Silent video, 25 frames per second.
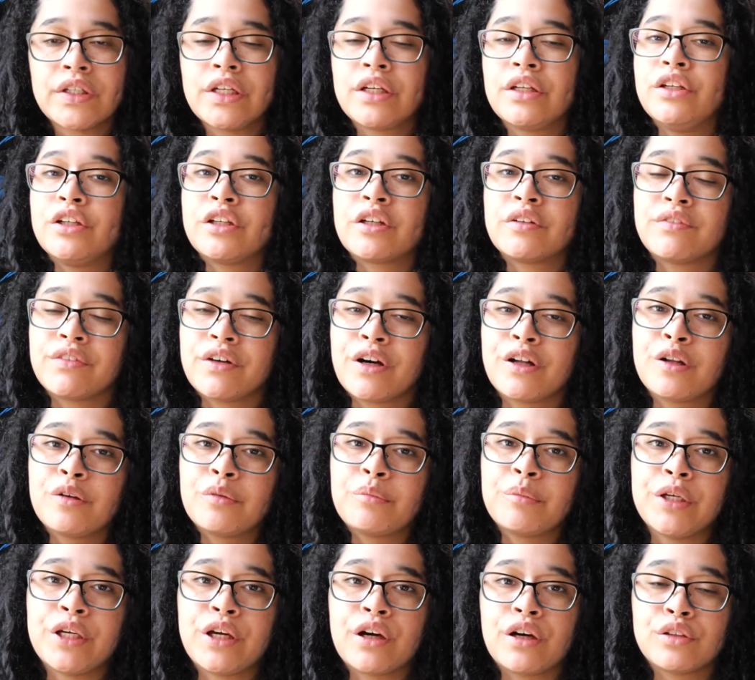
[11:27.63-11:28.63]
You can follow
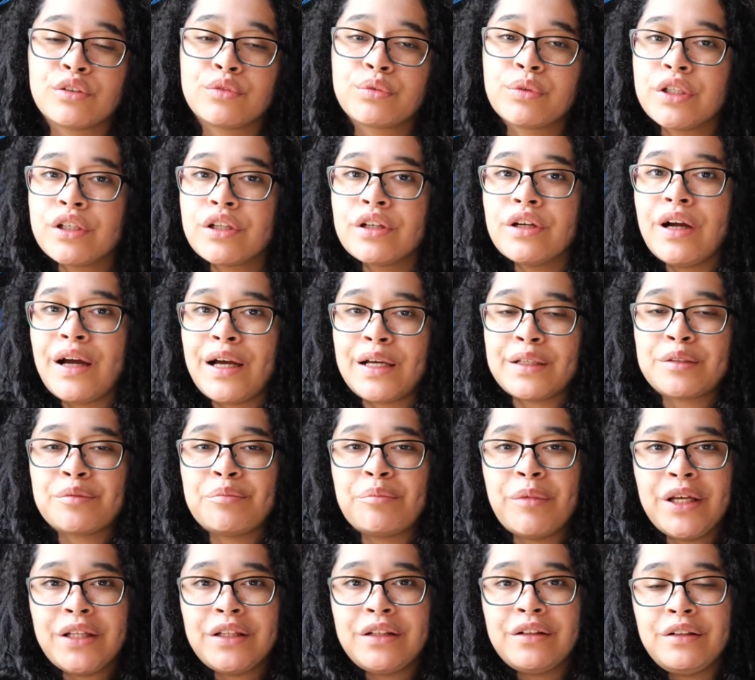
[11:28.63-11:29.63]
me on Twitter at
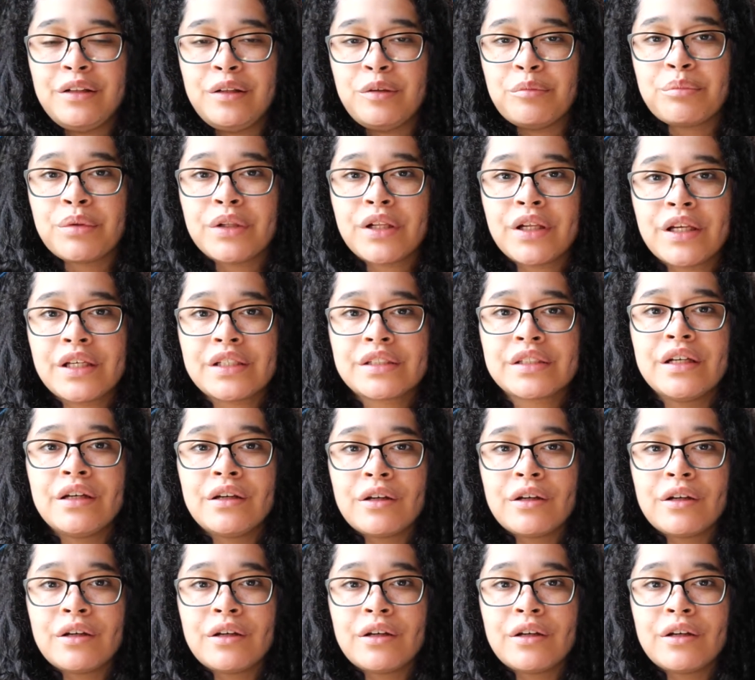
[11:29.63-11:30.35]
MandyleePlays.